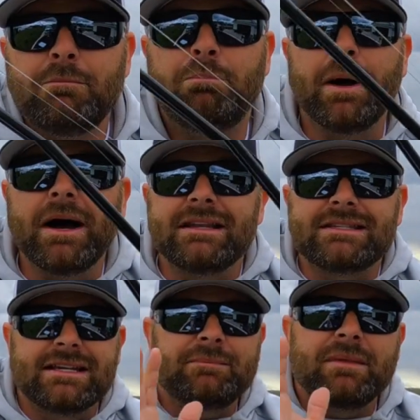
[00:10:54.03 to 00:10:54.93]

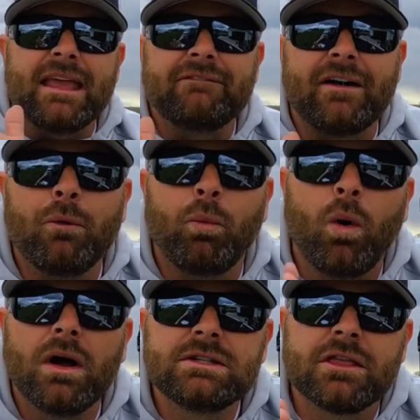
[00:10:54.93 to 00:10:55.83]
but if I
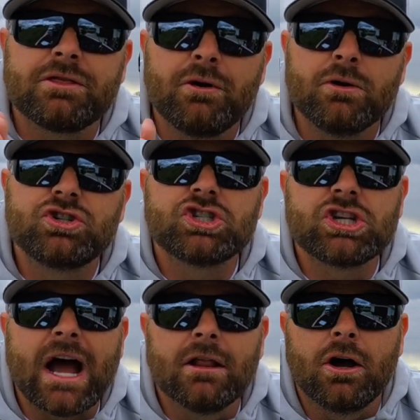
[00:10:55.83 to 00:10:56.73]
want to throw
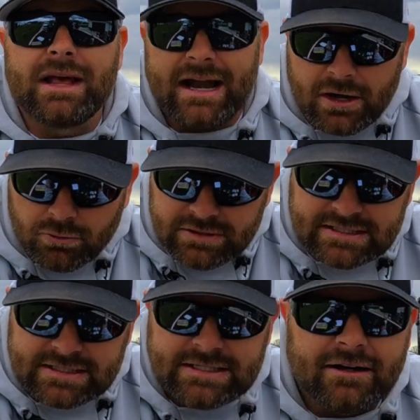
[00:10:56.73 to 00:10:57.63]
shallow and I don't
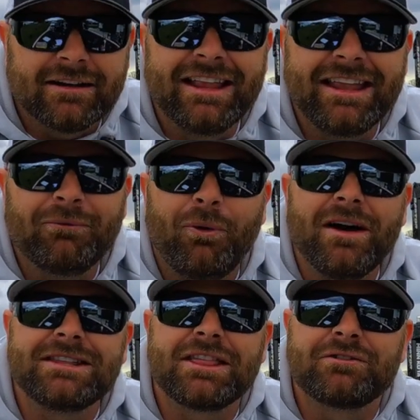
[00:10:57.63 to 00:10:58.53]
necessarily
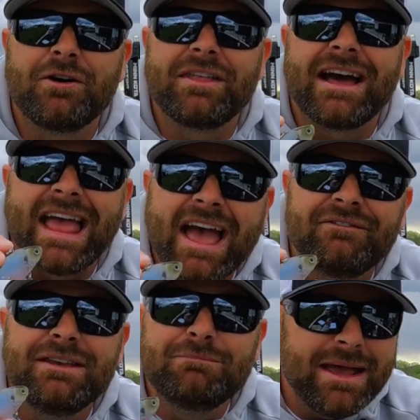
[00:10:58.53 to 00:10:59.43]
want to throw that
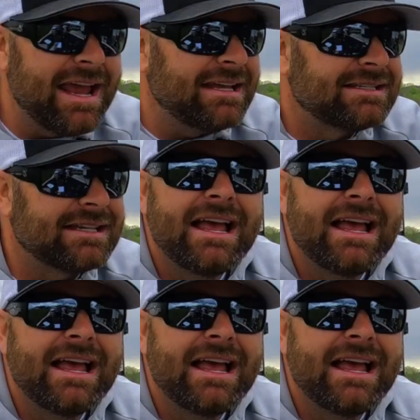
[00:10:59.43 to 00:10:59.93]
heavy bait,